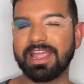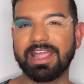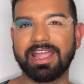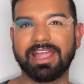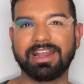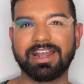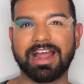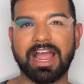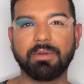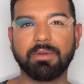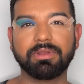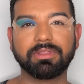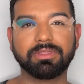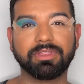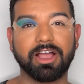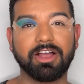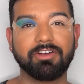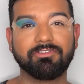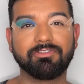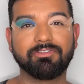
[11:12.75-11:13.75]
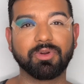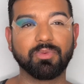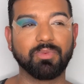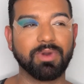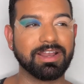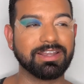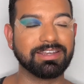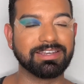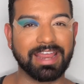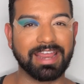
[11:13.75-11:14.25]
and I would love for
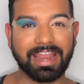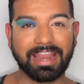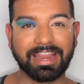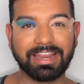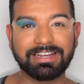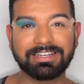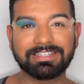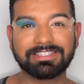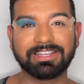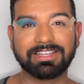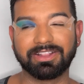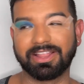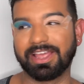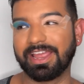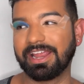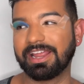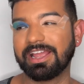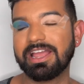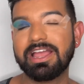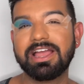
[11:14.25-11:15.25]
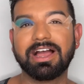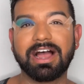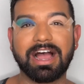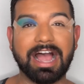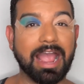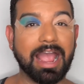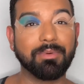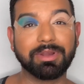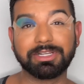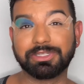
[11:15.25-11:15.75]
one day to, like,
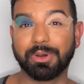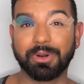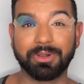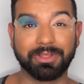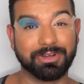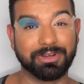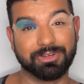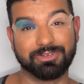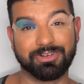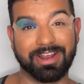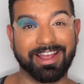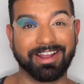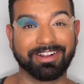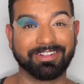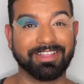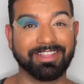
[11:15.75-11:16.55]
I would totally do drag.